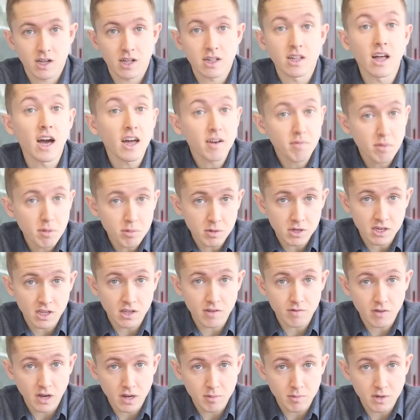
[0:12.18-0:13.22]
a lot of people are
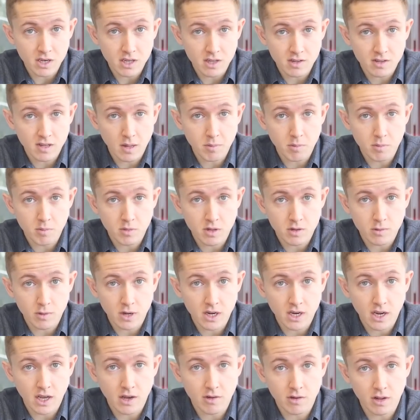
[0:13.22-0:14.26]
taking vitamin D supplements
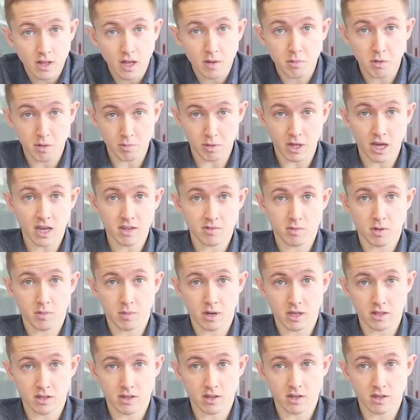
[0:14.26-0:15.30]
right now, and a lot of people ask me about